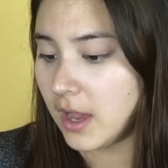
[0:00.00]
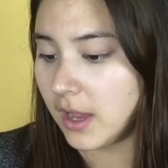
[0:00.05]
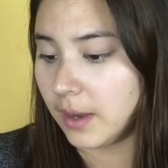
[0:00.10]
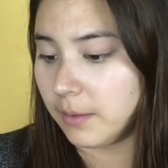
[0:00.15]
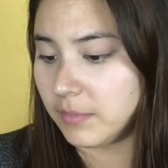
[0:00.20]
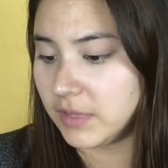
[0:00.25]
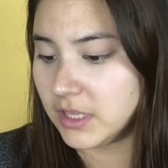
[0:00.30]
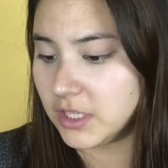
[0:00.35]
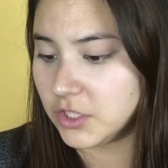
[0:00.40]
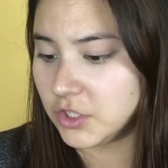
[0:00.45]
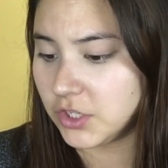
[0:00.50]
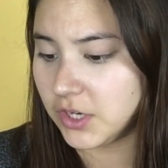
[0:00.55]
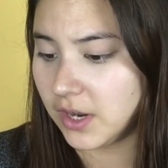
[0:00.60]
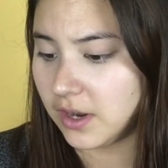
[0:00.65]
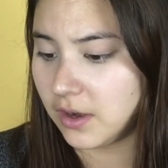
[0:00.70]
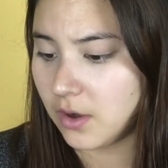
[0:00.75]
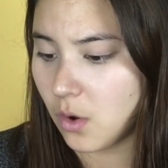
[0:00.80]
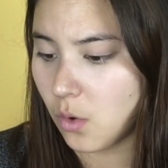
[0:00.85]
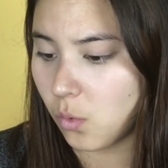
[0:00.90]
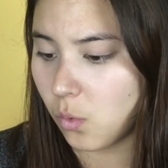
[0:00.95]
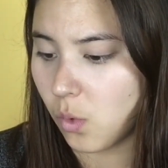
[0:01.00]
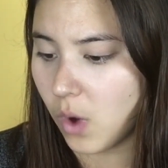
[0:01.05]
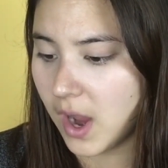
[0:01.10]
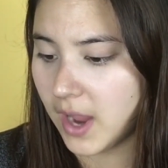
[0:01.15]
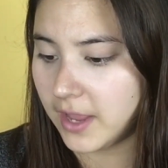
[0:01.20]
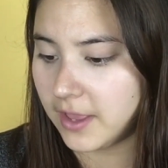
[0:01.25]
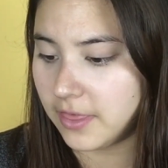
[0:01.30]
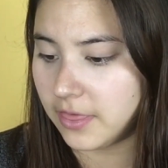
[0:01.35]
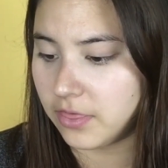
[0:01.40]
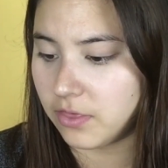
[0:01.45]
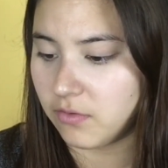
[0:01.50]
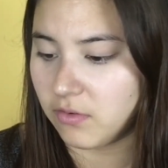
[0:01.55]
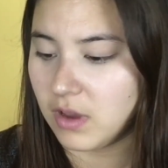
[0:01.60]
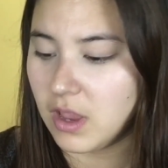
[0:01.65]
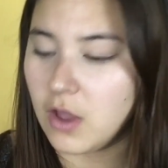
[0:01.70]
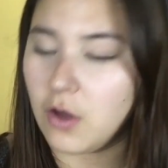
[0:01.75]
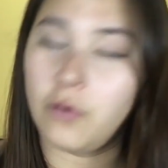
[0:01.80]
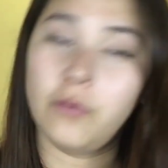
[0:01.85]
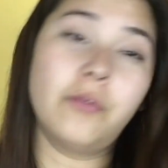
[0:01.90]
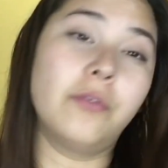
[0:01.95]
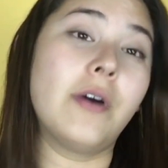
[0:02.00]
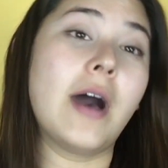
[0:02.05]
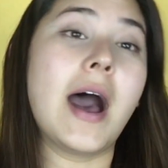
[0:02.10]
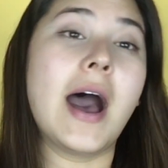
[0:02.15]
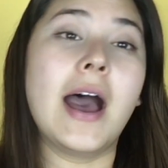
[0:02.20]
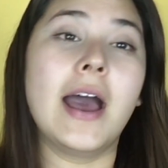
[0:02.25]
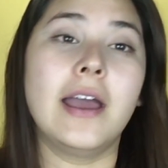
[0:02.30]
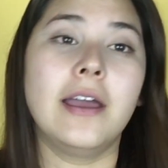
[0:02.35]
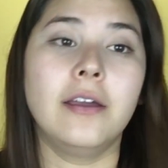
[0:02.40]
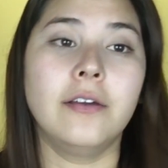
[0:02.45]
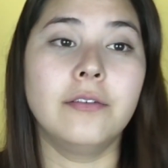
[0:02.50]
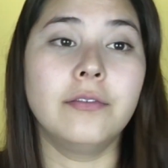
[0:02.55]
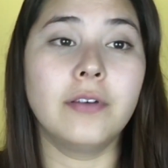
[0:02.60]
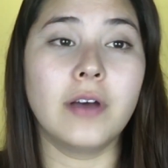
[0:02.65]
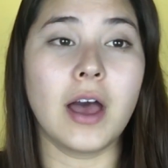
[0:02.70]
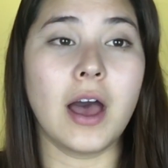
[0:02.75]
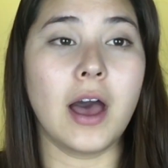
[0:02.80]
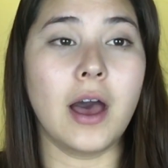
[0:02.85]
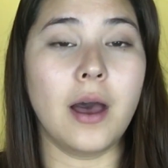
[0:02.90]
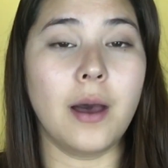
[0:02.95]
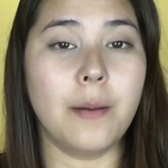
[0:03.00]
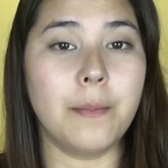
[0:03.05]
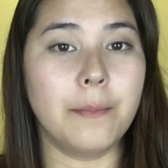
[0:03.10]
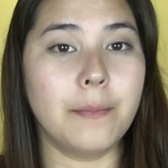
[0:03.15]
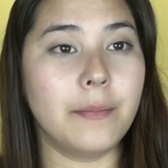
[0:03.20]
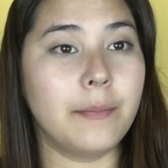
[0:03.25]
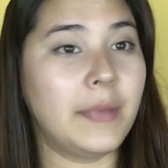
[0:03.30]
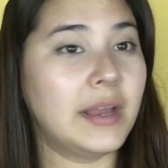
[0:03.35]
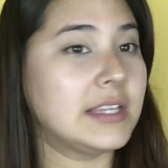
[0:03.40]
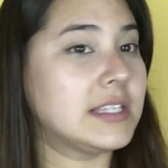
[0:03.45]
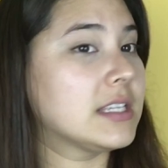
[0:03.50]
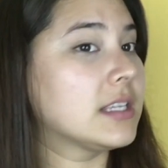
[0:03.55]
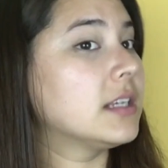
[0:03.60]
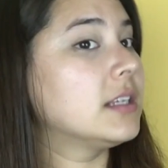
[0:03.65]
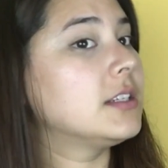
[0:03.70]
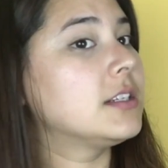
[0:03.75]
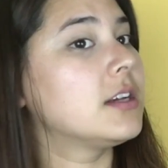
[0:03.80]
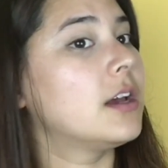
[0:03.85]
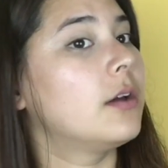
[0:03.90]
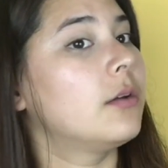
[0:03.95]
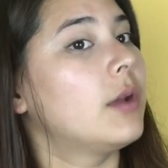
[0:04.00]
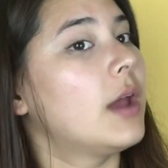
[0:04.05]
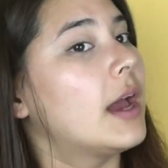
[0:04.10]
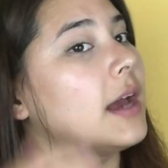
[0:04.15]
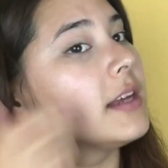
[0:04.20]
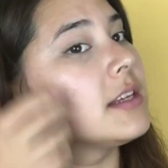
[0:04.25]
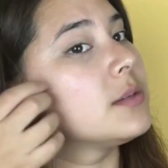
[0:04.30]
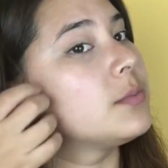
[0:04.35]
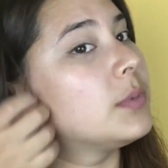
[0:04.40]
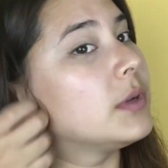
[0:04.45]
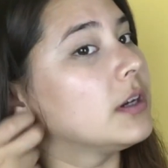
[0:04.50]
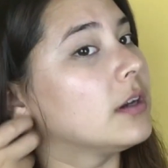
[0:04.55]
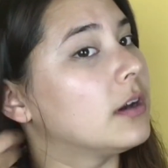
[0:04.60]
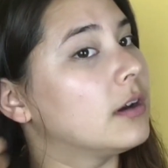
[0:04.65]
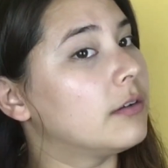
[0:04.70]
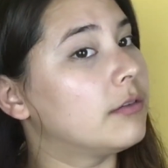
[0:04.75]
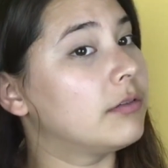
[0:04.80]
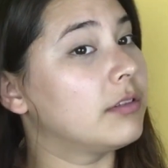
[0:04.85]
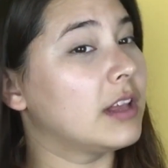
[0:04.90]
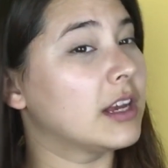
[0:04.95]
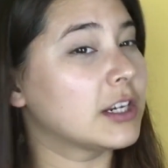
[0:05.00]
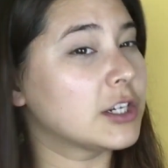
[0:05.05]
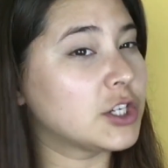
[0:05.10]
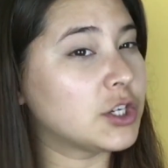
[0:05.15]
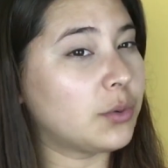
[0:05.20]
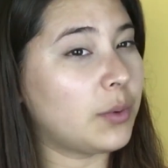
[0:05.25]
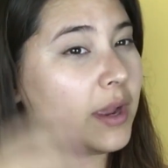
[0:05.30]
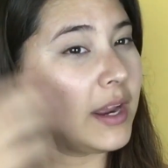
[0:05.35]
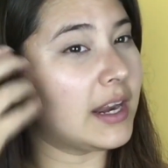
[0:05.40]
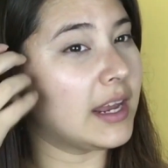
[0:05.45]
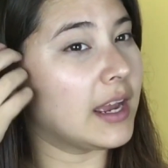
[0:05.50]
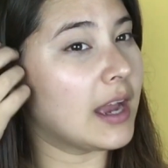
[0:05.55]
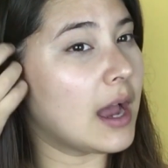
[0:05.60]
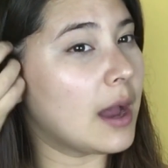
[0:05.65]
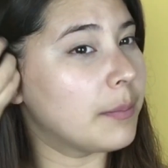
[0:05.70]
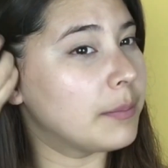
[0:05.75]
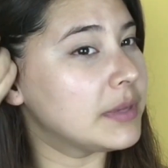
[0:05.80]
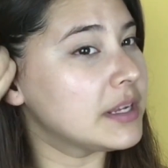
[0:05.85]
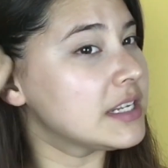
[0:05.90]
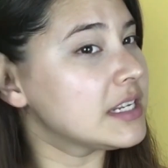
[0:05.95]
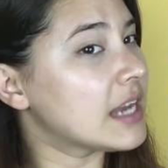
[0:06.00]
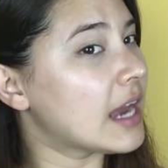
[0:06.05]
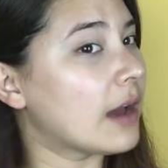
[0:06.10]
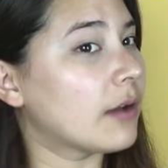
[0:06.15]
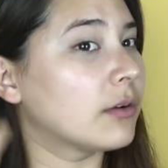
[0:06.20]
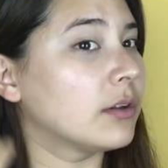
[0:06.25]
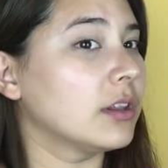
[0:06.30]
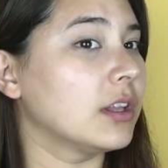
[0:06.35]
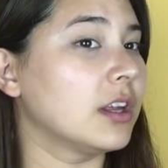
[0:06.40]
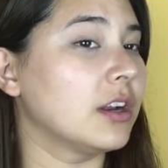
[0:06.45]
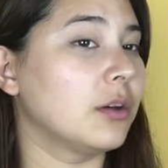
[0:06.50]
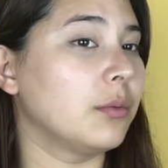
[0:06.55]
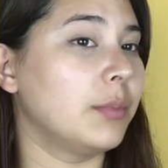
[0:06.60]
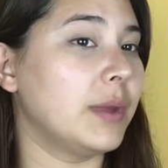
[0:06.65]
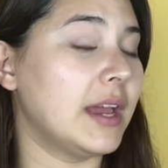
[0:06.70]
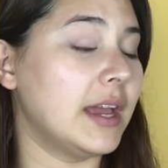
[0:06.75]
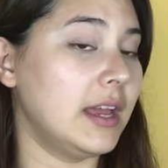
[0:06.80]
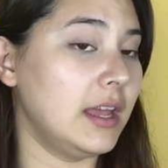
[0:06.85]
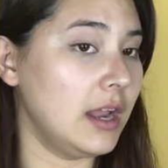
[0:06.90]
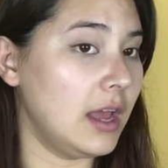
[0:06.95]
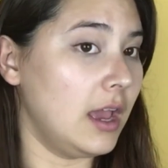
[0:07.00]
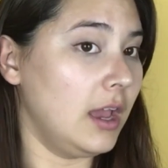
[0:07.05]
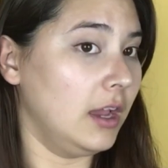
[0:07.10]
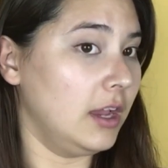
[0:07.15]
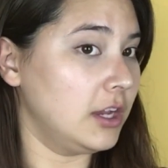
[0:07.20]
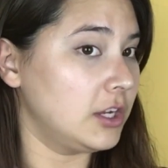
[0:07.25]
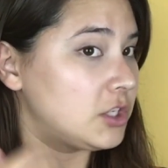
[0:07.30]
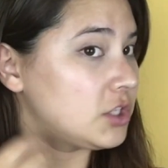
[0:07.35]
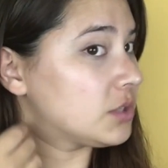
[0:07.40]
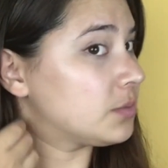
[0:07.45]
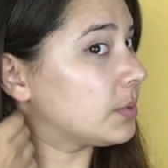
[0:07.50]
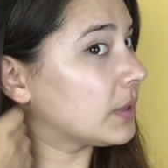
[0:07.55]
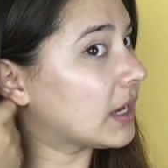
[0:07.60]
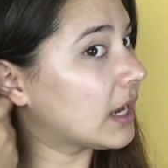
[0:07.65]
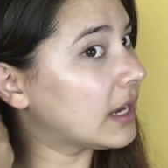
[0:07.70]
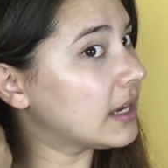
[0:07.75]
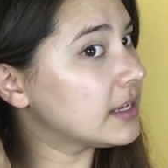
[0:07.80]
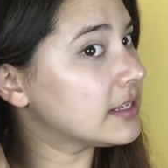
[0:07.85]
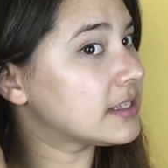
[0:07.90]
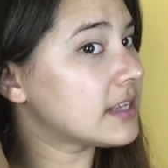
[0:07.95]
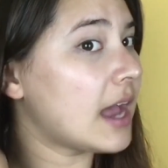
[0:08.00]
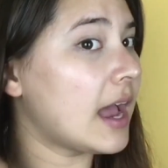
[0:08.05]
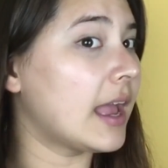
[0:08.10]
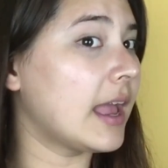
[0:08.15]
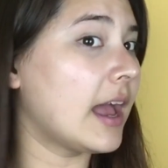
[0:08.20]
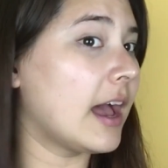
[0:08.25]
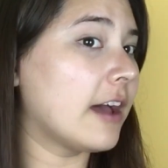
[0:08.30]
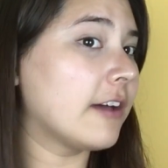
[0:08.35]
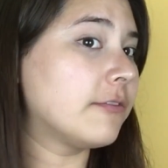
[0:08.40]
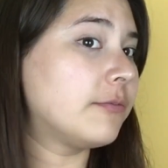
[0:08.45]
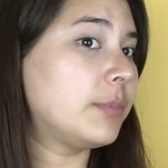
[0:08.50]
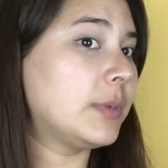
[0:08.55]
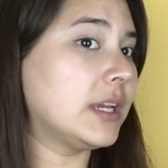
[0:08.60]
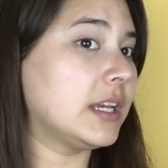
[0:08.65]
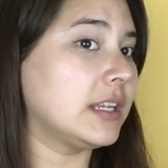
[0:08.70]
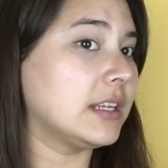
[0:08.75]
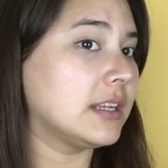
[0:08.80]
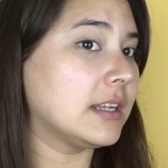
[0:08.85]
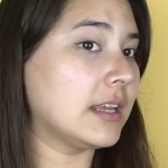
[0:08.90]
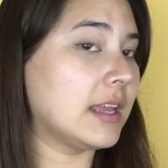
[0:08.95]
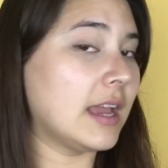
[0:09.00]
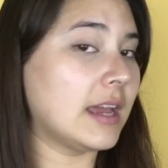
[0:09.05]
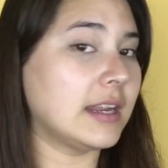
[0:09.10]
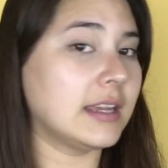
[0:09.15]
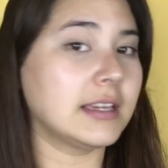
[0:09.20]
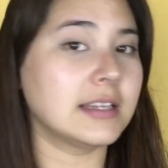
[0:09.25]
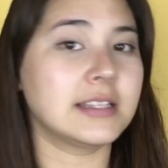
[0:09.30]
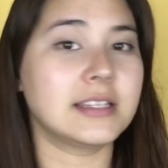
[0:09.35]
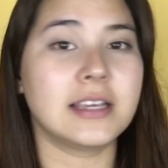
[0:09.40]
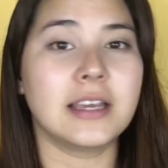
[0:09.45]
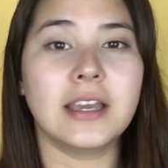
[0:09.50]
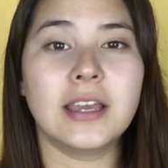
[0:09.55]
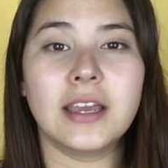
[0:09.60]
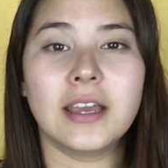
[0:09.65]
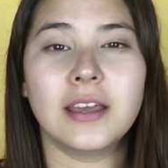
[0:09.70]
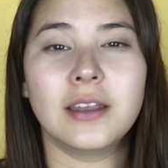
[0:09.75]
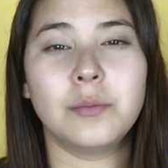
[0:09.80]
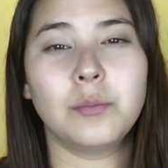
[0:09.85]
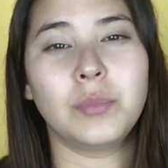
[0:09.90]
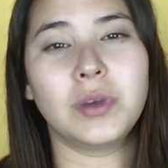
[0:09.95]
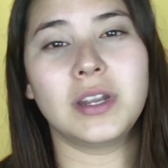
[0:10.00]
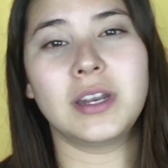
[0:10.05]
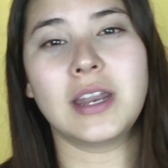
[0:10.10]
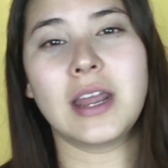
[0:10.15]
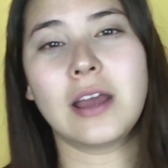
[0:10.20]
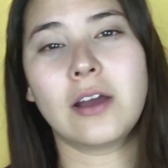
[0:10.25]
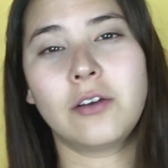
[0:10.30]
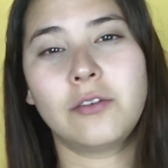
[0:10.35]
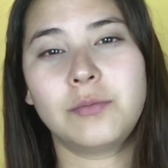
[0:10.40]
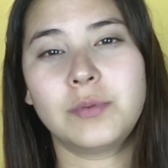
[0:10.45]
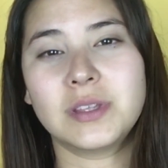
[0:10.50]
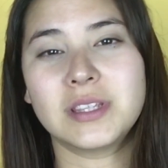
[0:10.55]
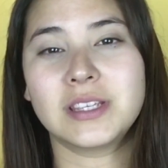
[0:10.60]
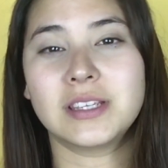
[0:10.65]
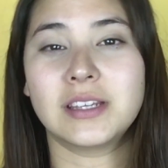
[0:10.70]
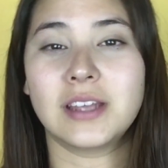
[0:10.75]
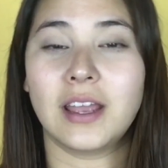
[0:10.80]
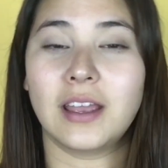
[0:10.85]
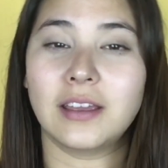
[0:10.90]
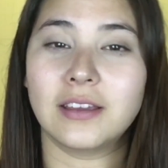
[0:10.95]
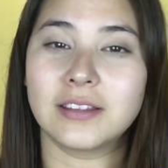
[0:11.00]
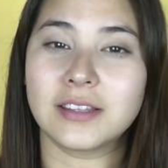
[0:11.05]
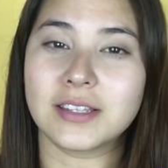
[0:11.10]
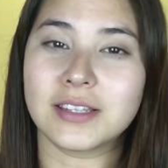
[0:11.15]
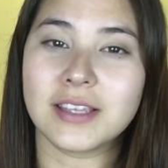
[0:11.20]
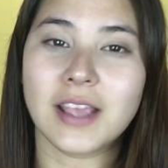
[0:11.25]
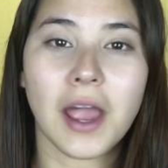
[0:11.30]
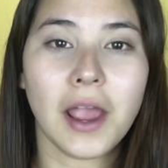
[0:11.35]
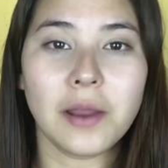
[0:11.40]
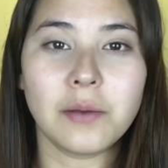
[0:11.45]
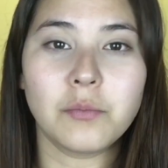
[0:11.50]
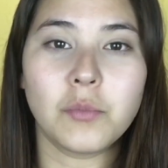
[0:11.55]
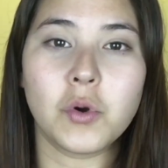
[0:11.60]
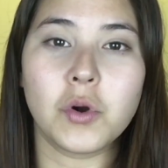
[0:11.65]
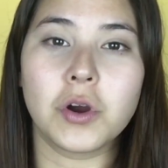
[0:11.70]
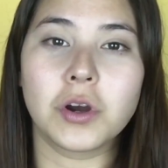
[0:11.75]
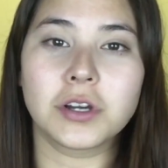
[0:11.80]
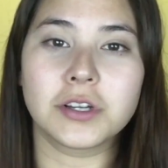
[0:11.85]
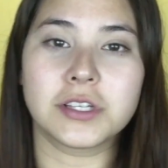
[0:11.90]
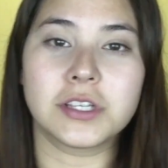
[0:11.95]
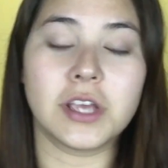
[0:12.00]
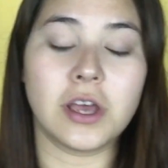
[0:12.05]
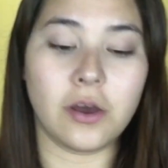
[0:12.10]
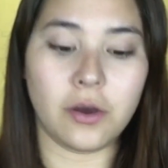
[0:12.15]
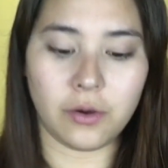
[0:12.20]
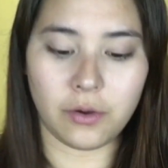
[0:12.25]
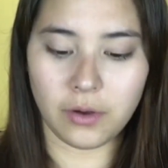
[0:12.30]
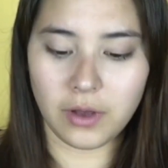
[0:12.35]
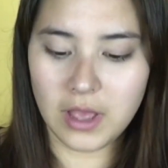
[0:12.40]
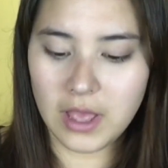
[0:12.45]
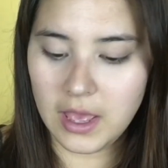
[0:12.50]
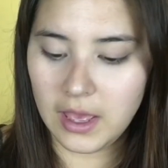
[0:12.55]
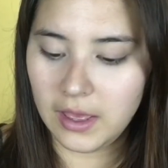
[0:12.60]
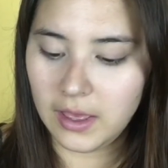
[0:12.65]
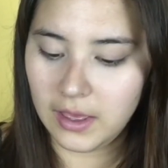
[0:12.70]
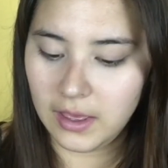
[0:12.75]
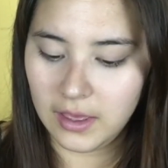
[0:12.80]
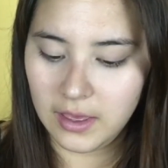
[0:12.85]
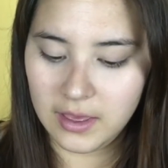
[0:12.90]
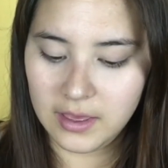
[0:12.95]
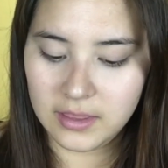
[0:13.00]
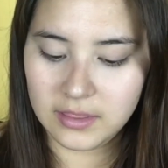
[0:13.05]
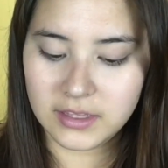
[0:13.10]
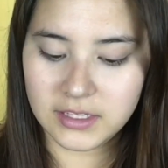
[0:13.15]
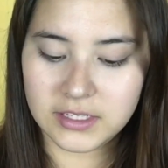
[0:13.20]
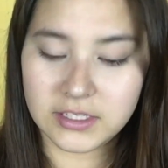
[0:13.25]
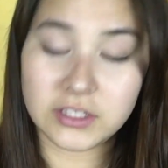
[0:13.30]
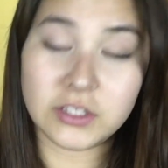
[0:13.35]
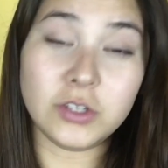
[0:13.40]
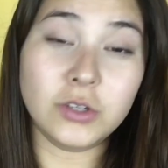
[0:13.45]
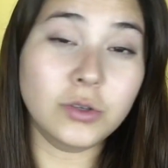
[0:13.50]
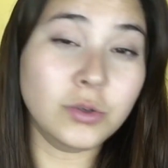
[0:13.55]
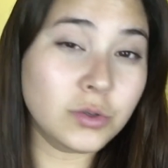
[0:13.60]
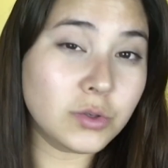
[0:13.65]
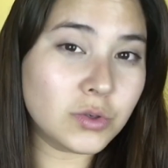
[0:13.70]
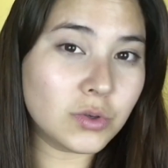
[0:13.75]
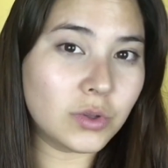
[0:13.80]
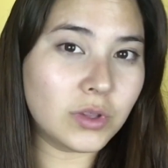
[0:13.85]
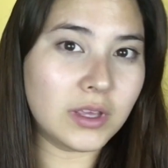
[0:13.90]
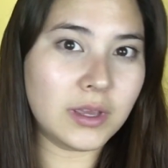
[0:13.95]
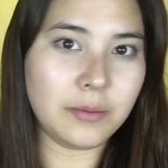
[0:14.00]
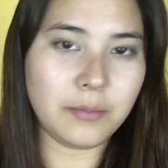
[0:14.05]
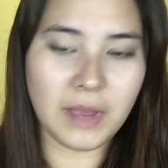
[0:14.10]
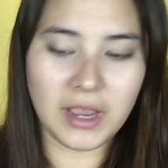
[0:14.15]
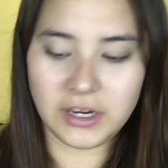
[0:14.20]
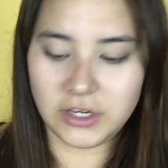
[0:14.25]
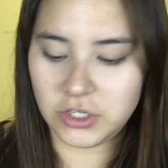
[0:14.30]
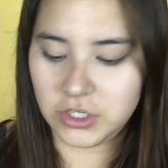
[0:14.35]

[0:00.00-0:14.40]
I'm in the shade Y305. My skin tone has been fluctuating up and down a little bit just because I have been getting a tan, but now I've been staying inside more, so this is usually my